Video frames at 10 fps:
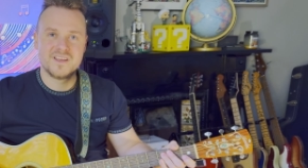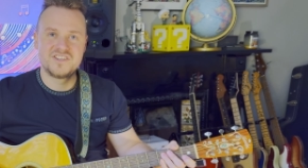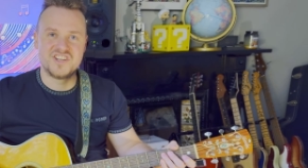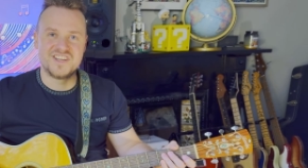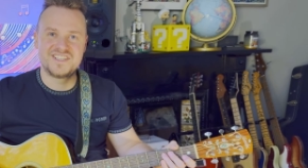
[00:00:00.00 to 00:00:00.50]

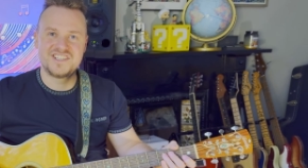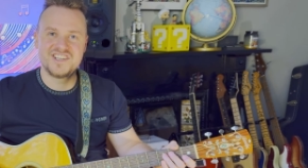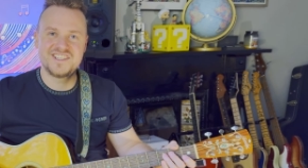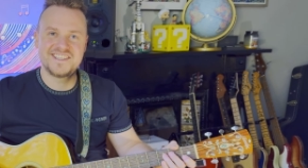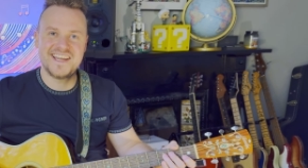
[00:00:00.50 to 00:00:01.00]
G to G
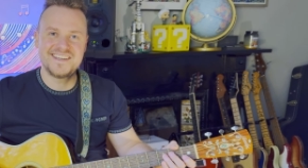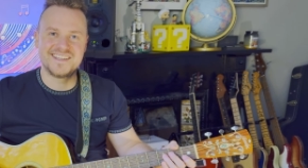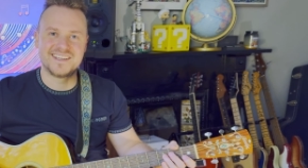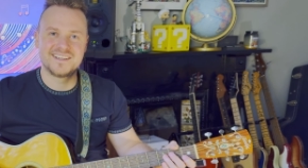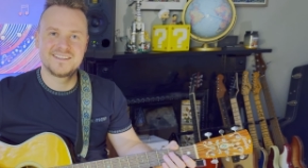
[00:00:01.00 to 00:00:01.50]

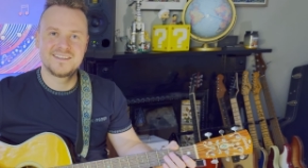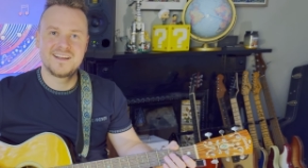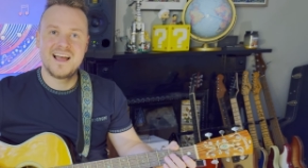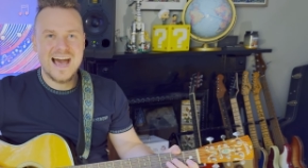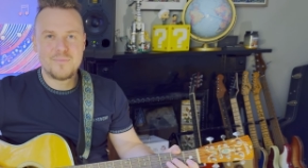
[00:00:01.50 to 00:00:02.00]
descending.
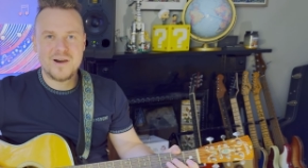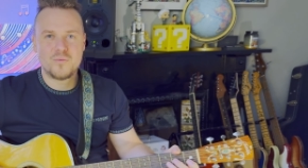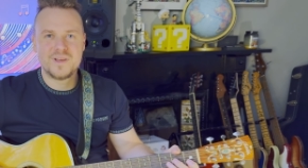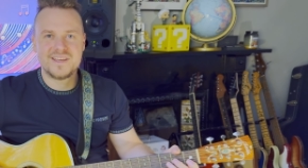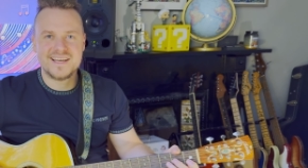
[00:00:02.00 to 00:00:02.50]
How about
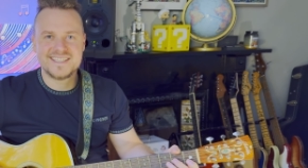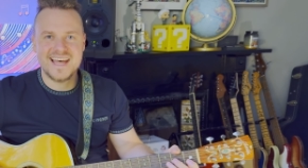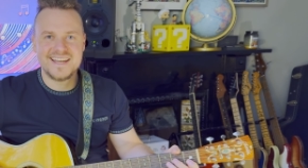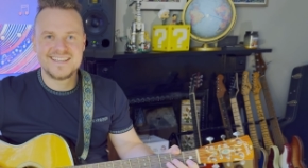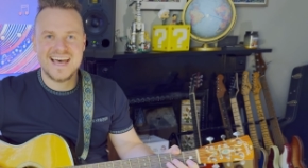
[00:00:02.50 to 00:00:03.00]
we
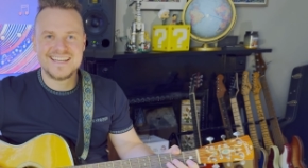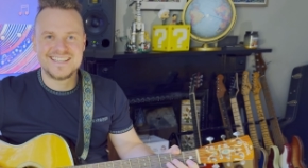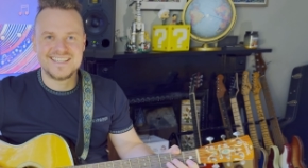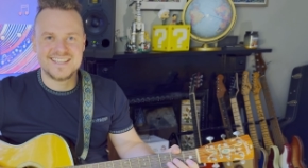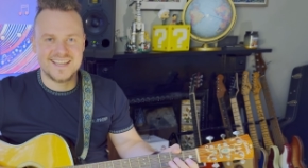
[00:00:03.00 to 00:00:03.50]
ascend and
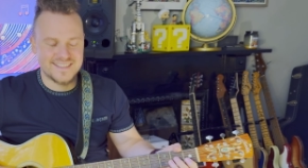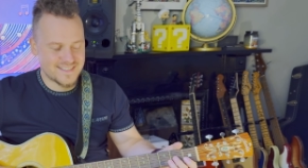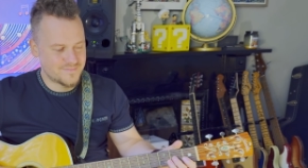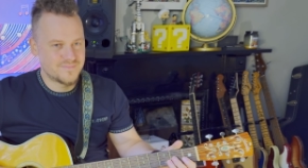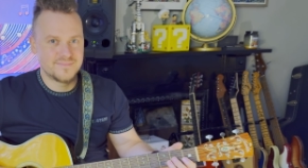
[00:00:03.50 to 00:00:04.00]
descend?
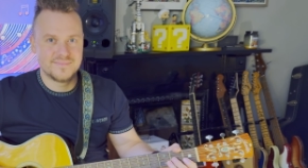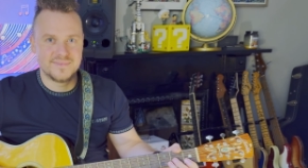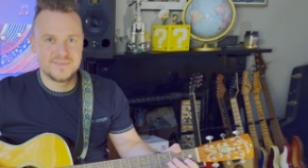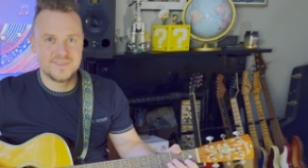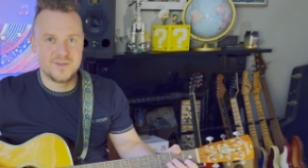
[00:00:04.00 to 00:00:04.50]

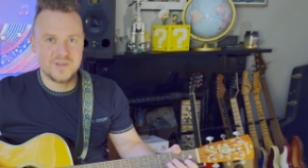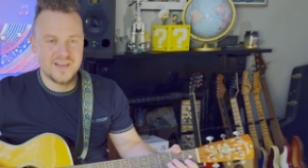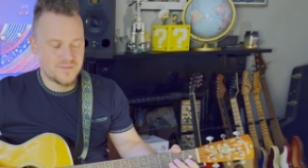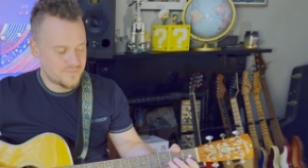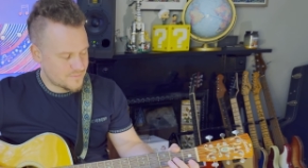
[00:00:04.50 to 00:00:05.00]
Here we go.